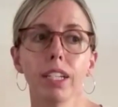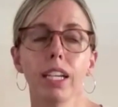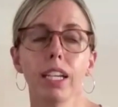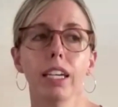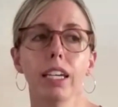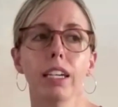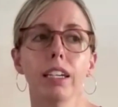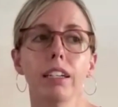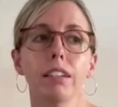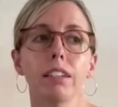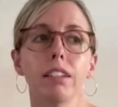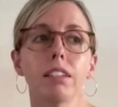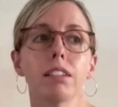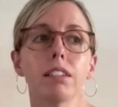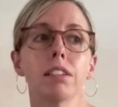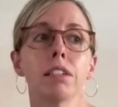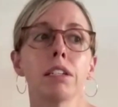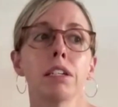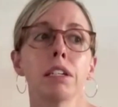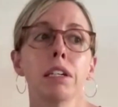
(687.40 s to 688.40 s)

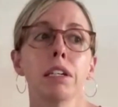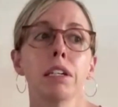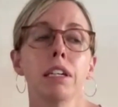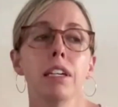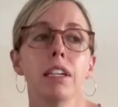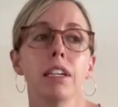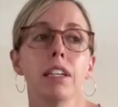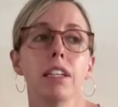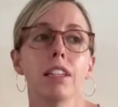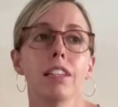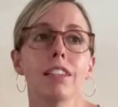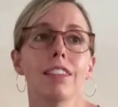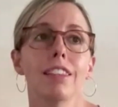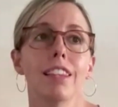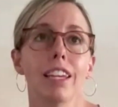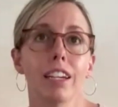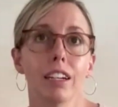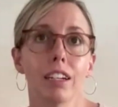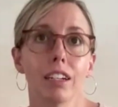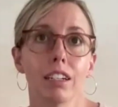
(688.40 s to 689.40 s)
and
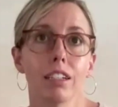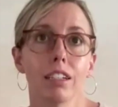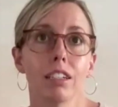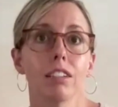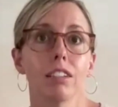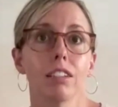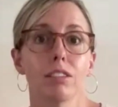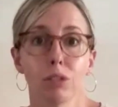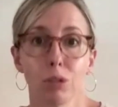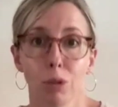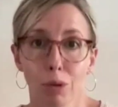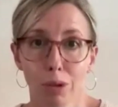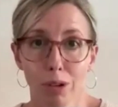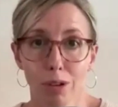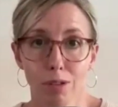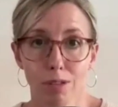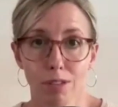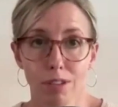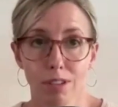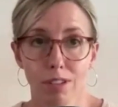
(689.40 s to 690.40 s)
their
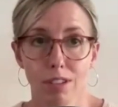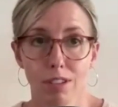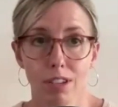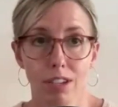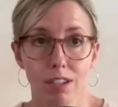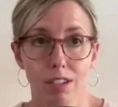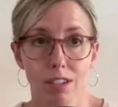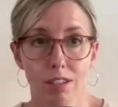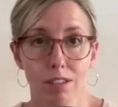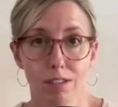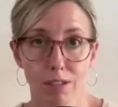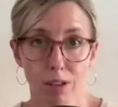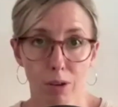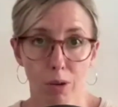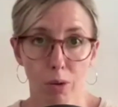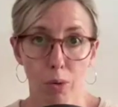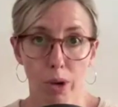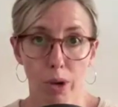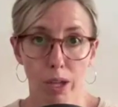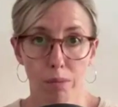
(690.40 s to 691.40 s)
scoliosis is
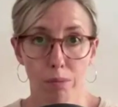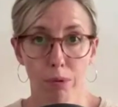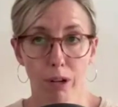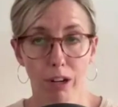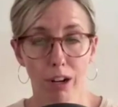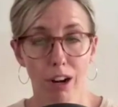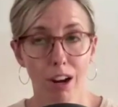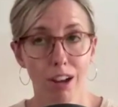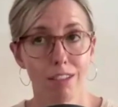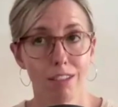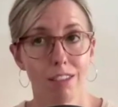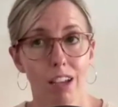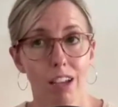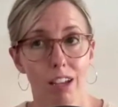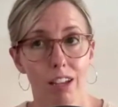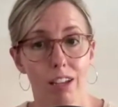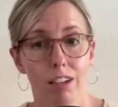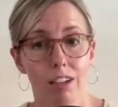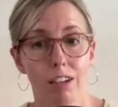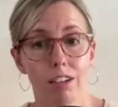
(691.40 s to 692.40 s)
quite progressed,
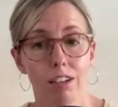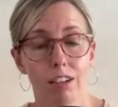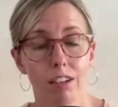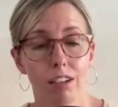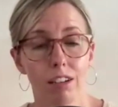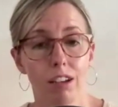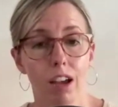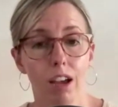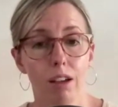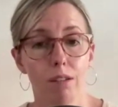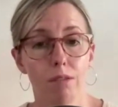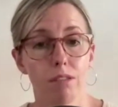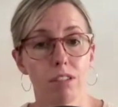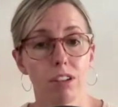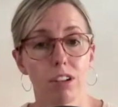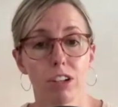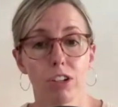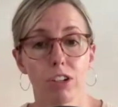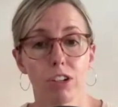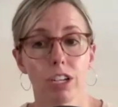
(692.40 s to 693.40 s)
and
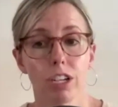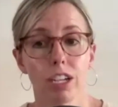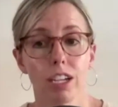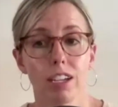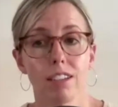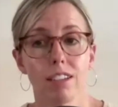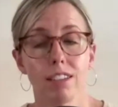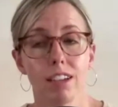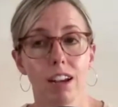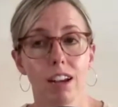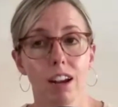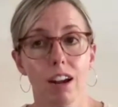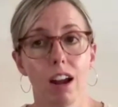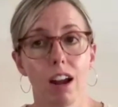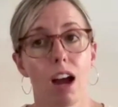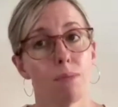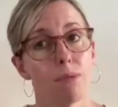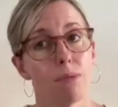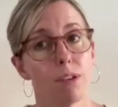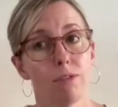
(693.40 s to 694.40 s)
surgery isn't an
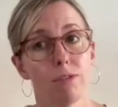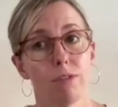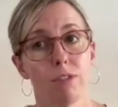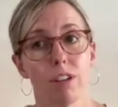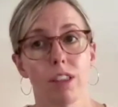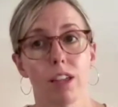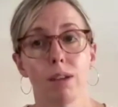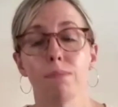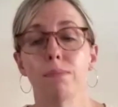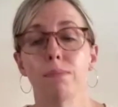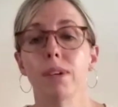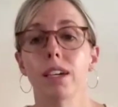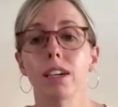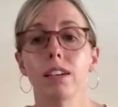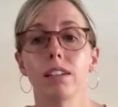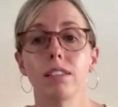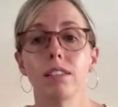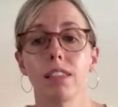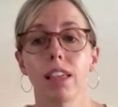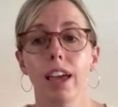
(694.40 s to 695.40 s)
option for them
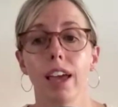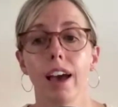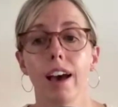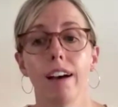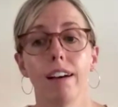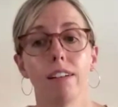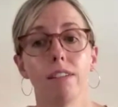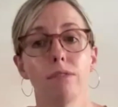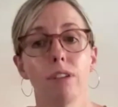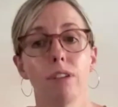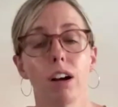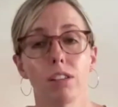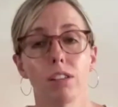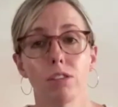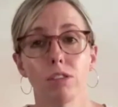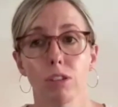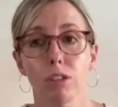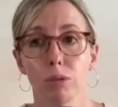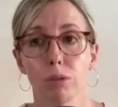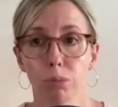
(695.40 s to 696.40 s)
because they have
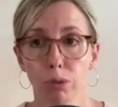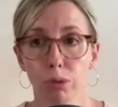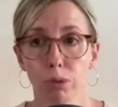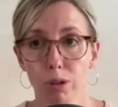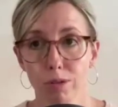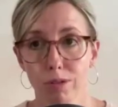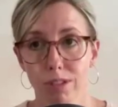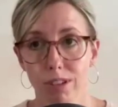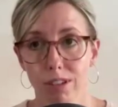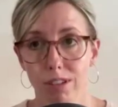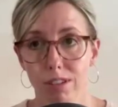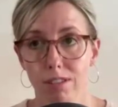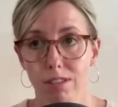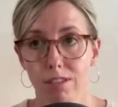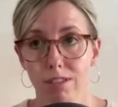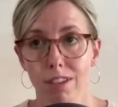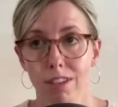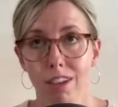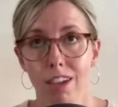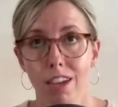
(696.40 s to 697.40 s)

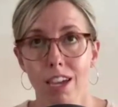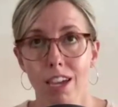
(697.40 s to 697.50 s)
osteoporosis.